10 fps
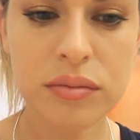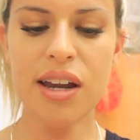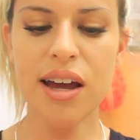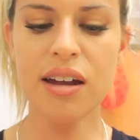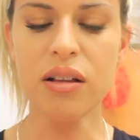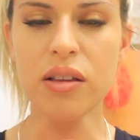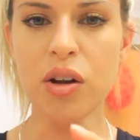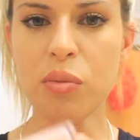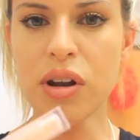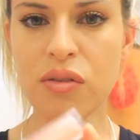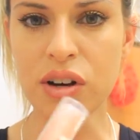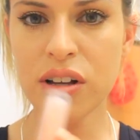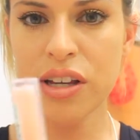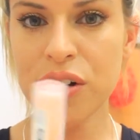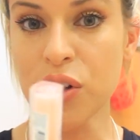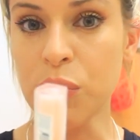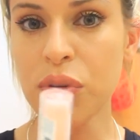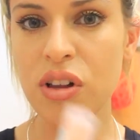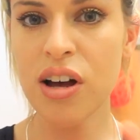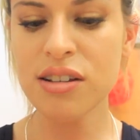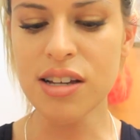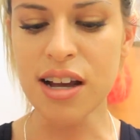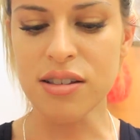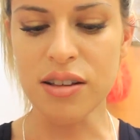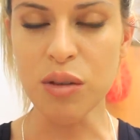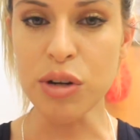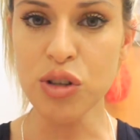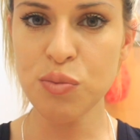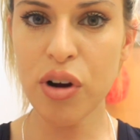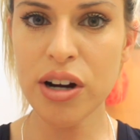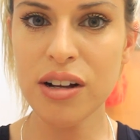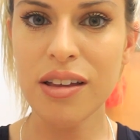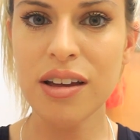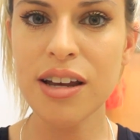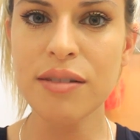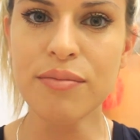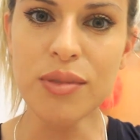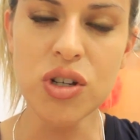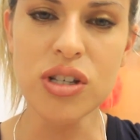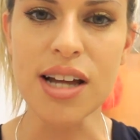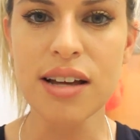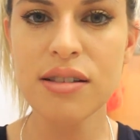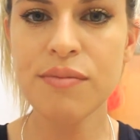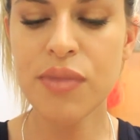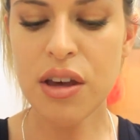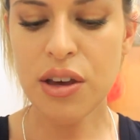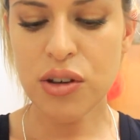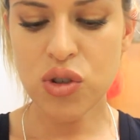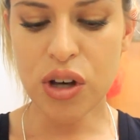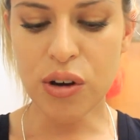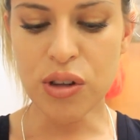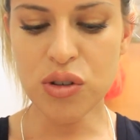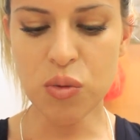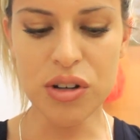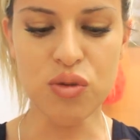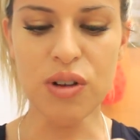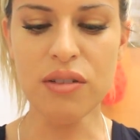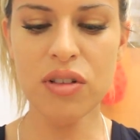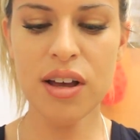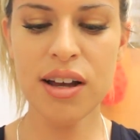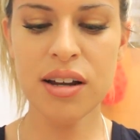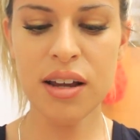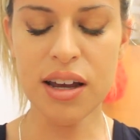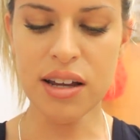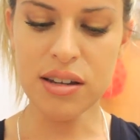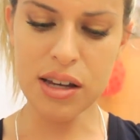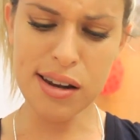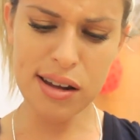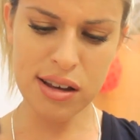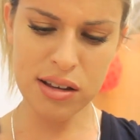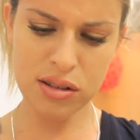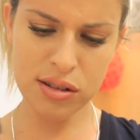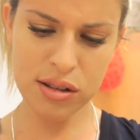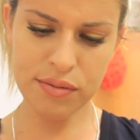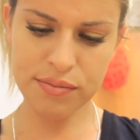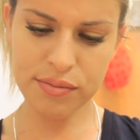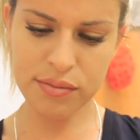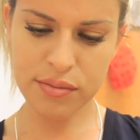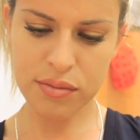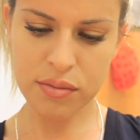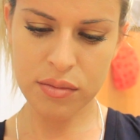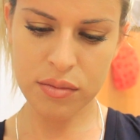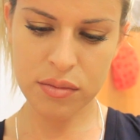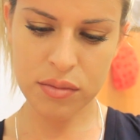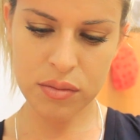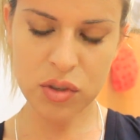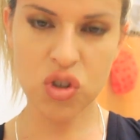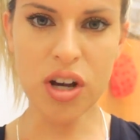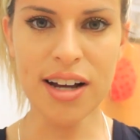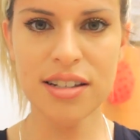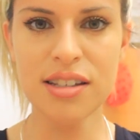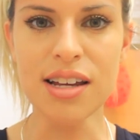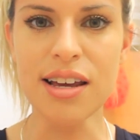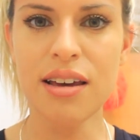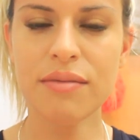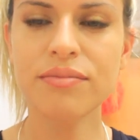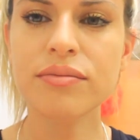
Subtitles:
You can add a little bit of a clear lip gloss. It has a little bit of sparkle in it, which is nice. So this one is Revlon and it is Shine City.